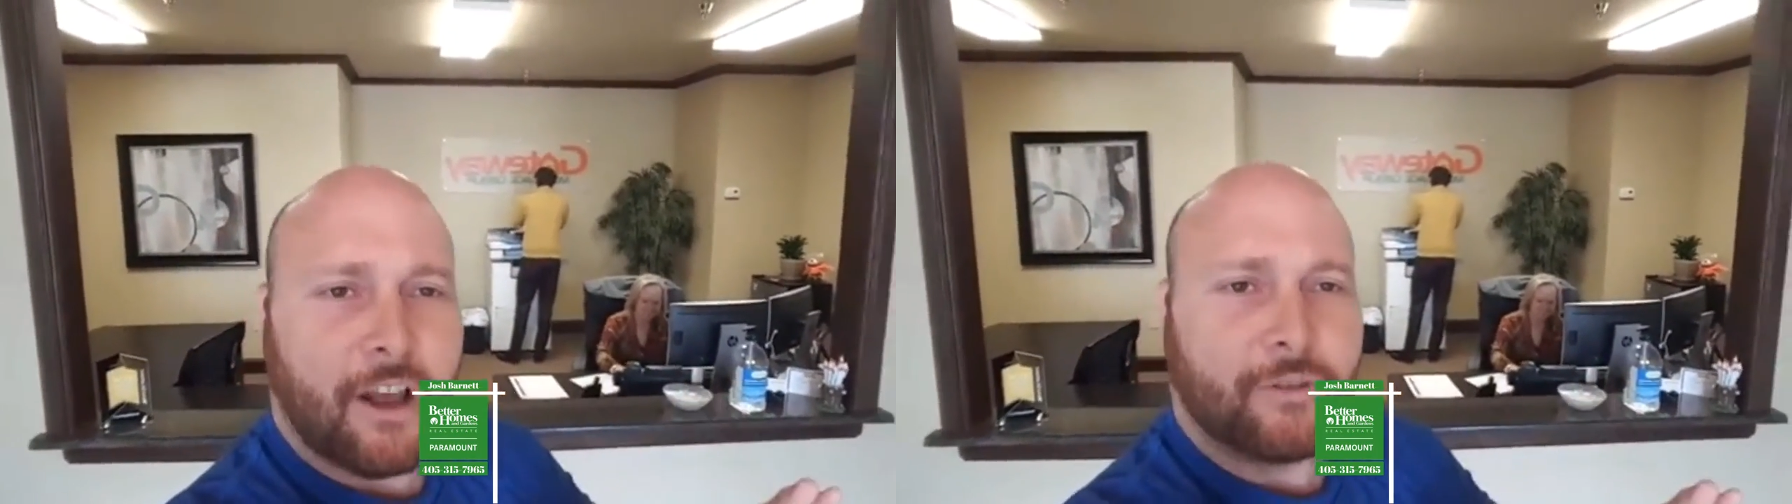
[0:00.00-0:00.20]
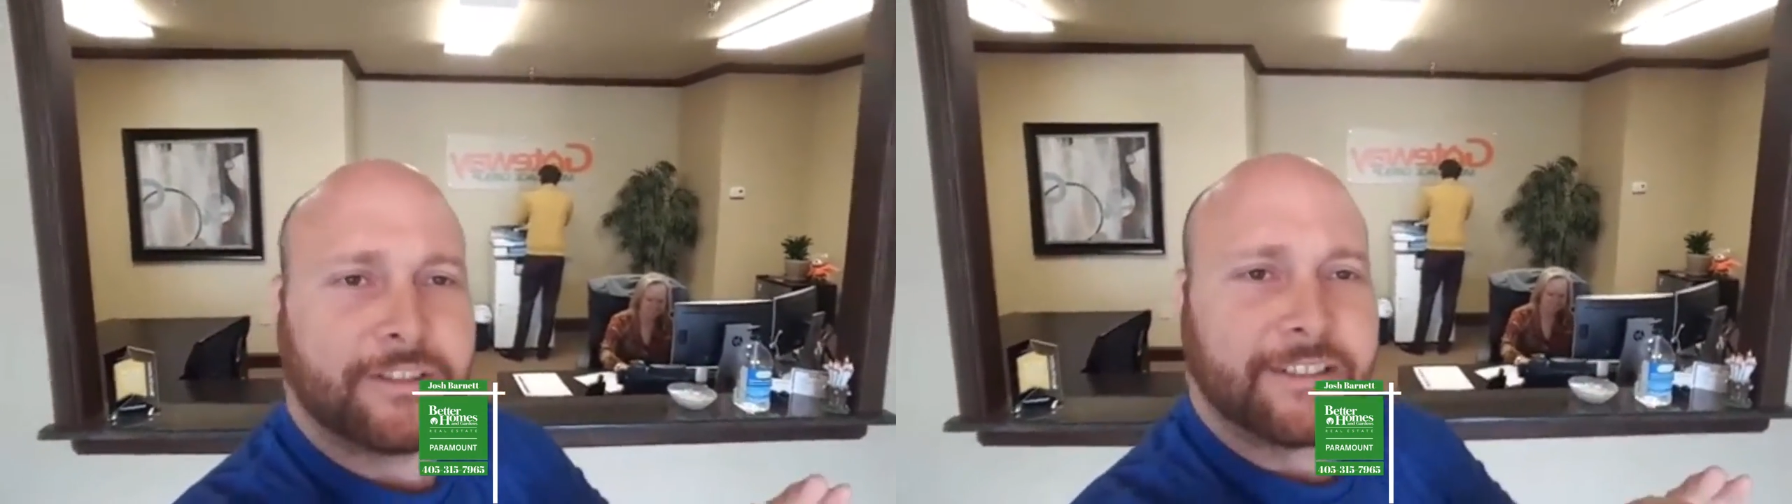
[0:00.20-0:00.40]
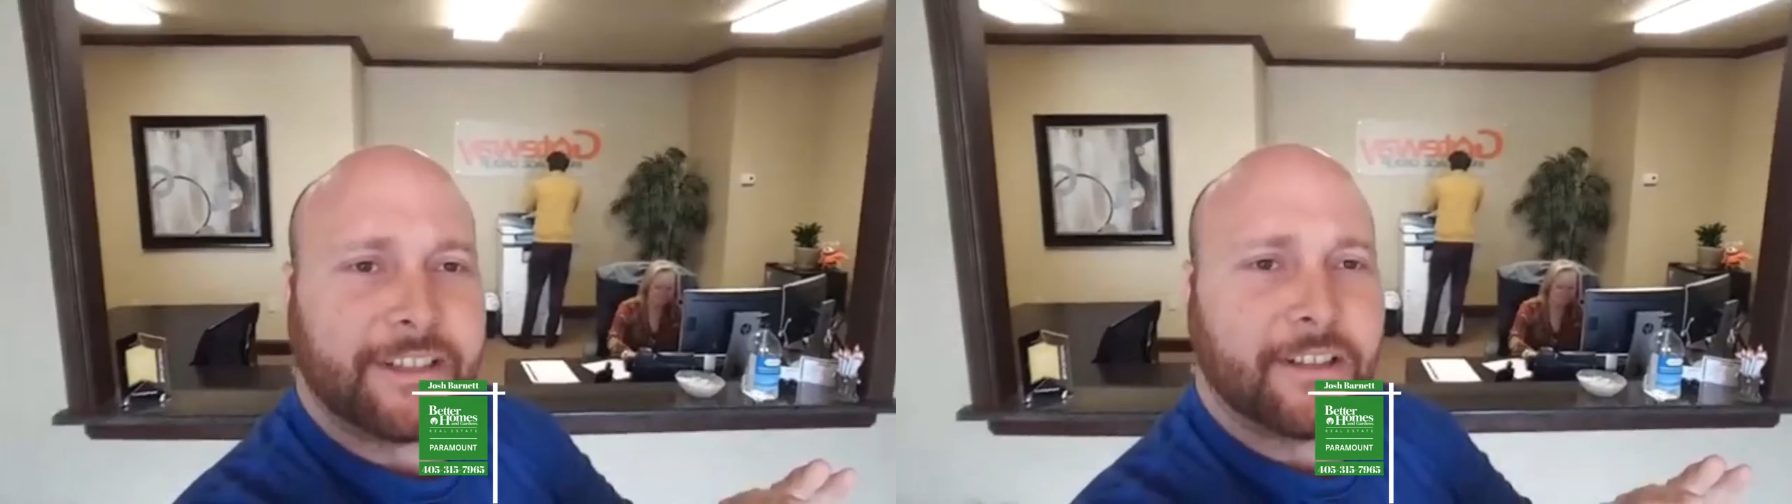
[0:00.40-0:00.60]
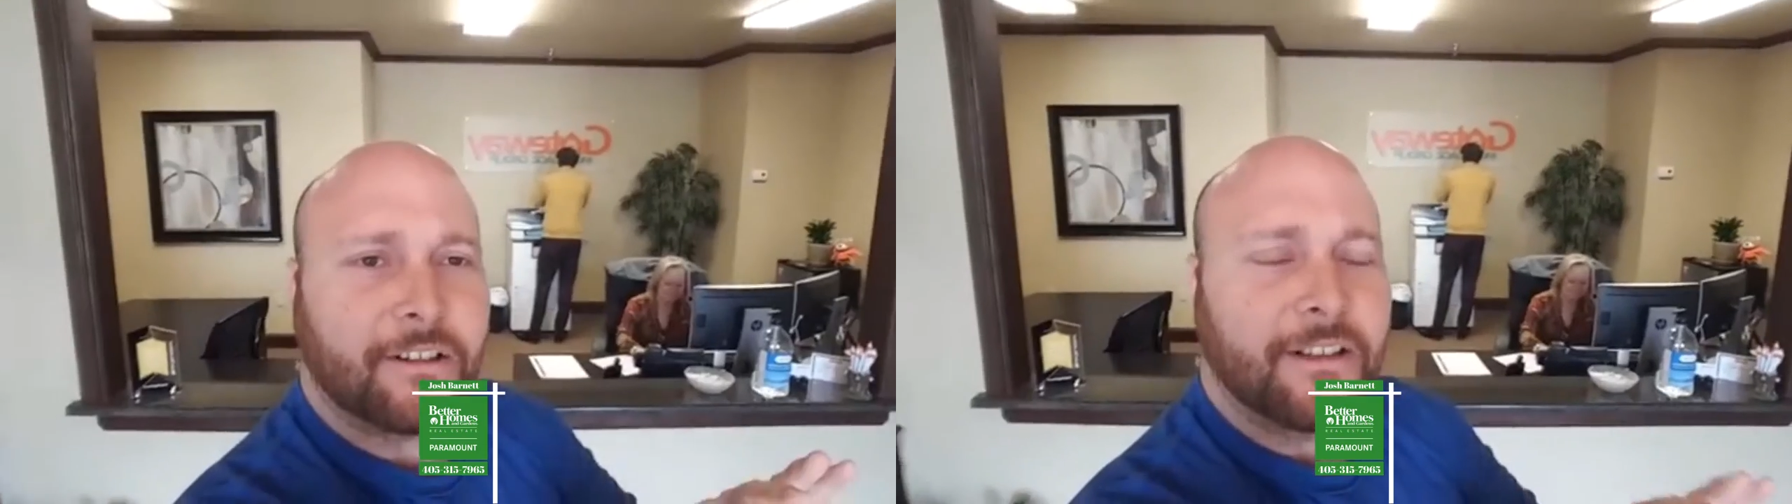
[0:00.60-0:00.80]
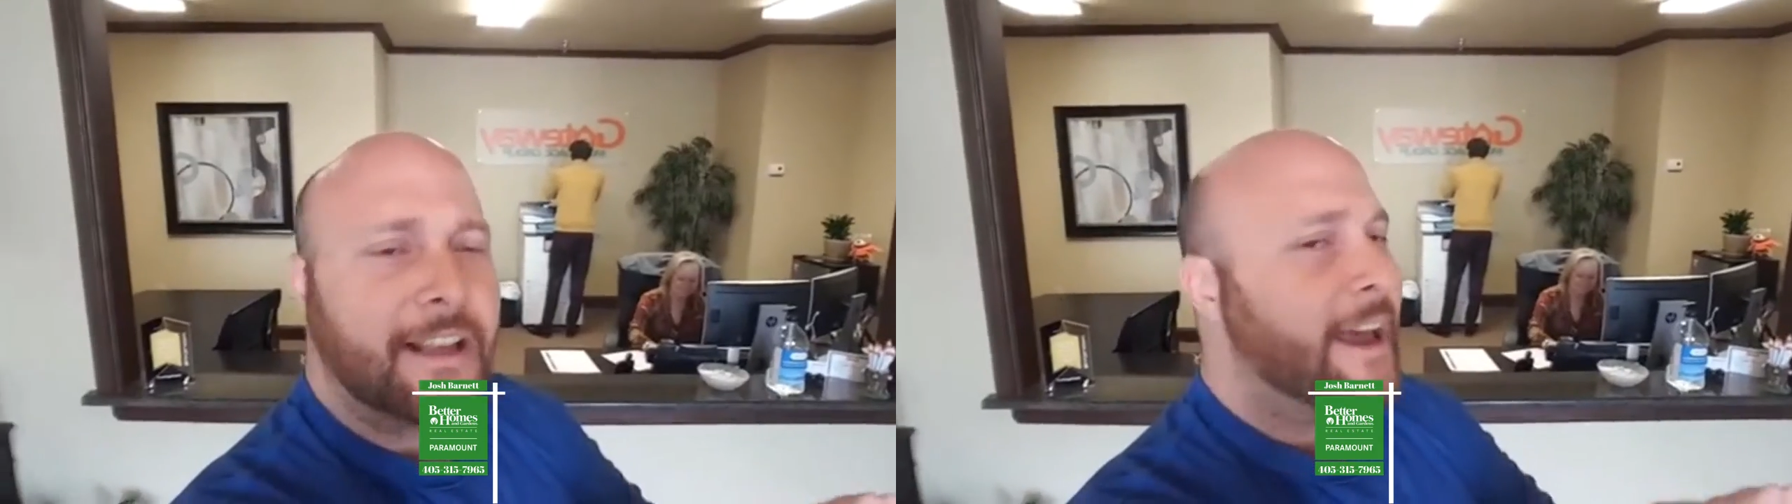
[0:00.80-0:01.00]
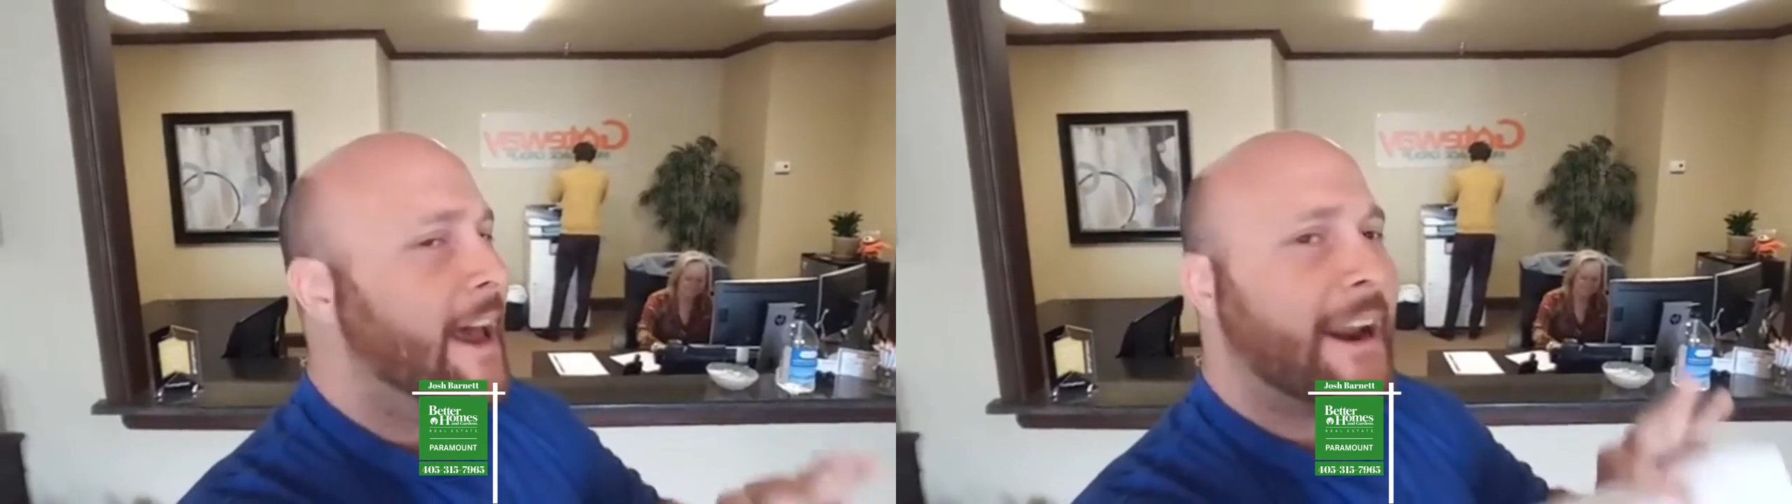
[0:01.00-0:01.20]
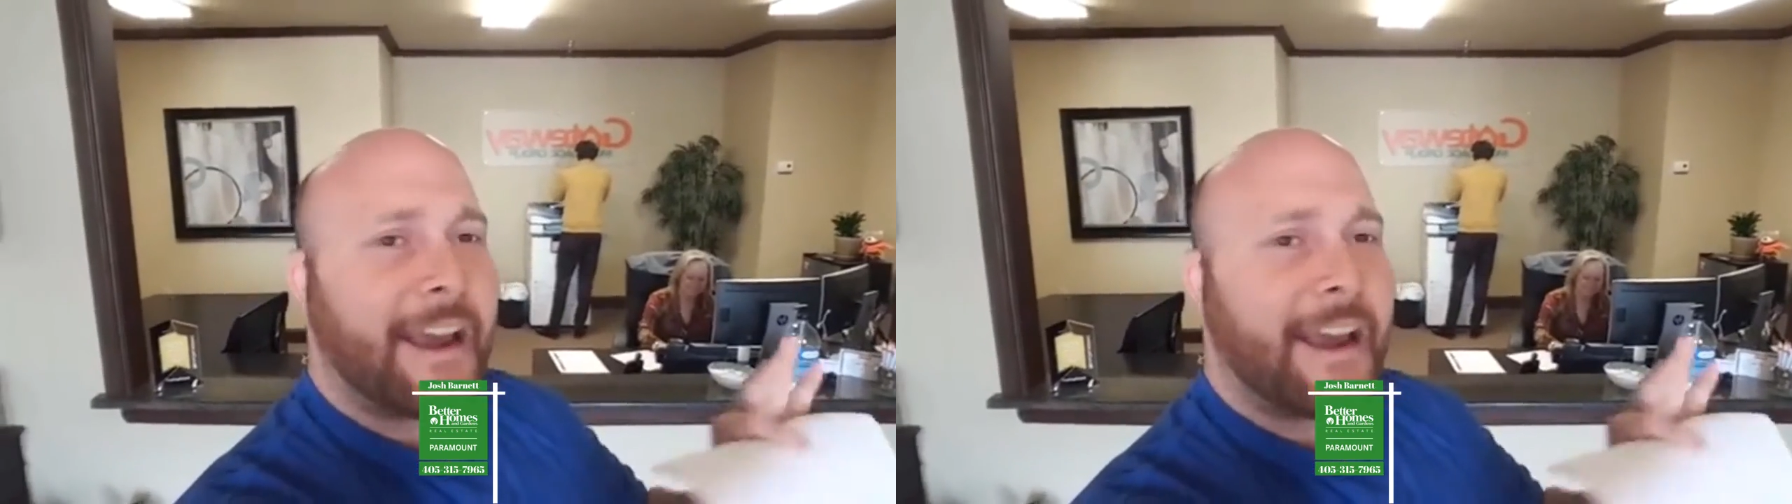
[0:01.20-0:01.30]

to close a deal?